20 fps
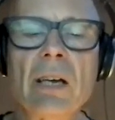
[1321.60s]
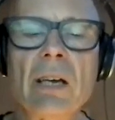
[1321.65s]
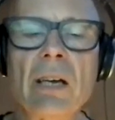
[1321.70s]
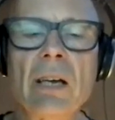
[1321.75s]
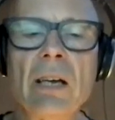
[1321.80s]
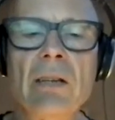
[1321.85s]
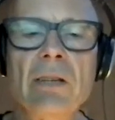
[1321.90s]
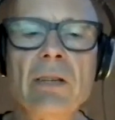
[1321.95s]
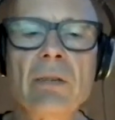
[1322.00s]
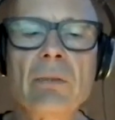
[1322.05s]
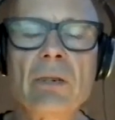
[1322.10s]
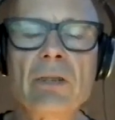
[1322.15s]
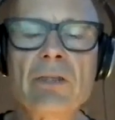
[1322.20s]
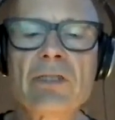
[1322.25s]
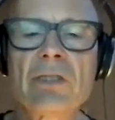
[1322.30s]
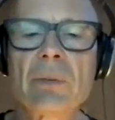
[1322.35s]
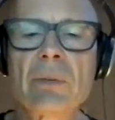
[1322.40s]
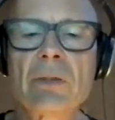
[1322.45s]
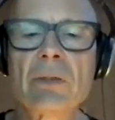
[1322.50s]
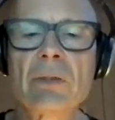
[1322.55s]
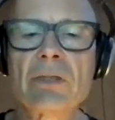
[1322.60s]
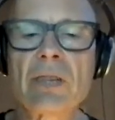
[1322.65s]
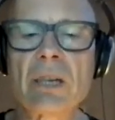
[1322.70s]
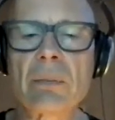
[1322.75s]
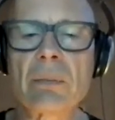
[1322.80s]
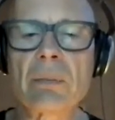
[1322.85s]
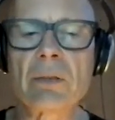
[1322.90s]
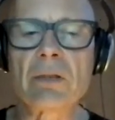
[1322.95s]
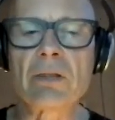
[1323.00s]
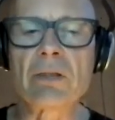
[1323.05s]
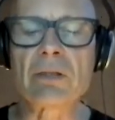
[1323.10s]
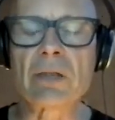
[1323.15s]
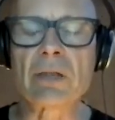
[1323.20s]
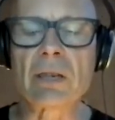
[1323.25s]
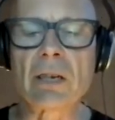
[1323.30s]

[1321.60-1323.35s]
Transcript: And then once they were established,